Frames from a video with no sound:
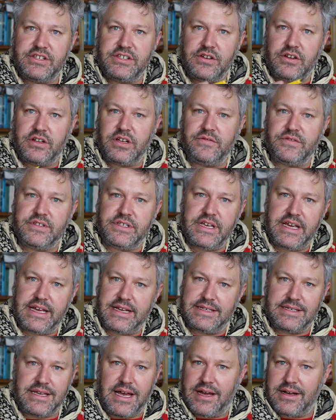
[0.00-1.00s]
a sort of
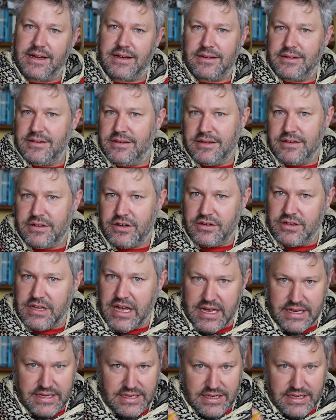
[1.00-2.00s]
zigzag
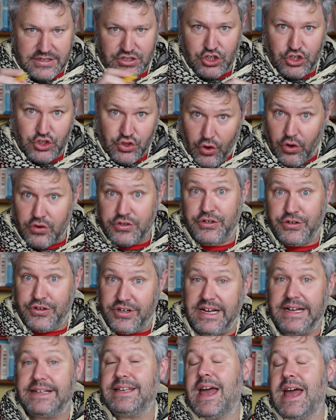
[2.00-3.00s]

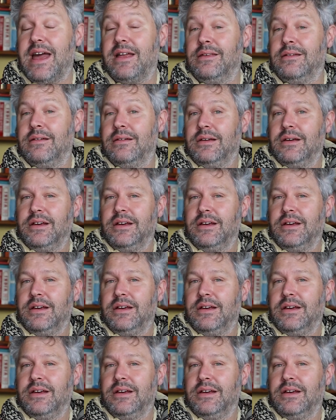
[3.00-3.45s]
shortcut again.